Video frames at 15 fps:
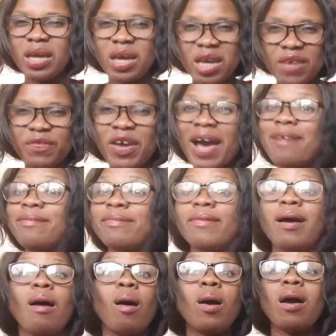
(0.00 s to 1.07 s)
If you had
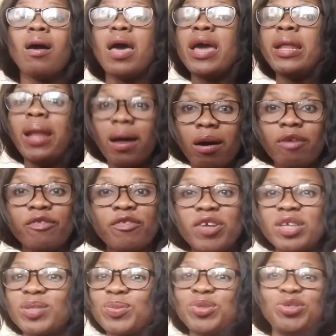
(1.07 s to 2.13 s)
a lot of
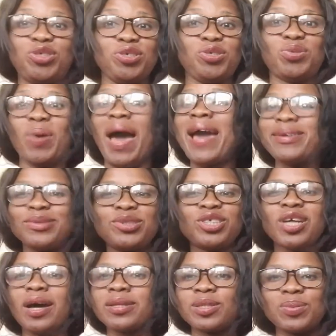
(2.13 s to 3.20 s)
friends who you just do idle
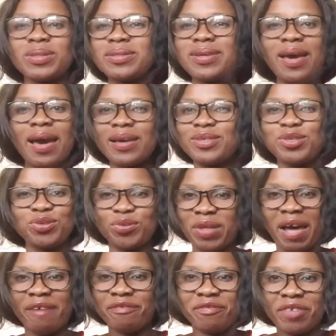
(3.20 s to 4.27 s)
chats with, guys, you don't
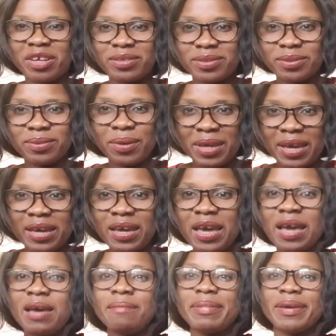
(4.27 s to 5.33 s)
have friends, okay?
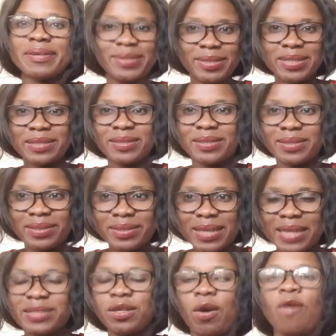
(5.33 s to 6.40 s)
Because this
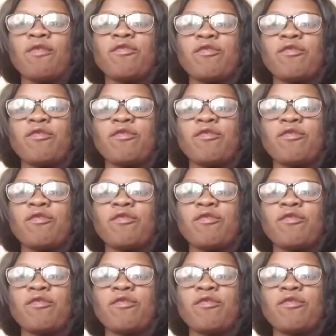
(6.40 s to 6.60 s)
set of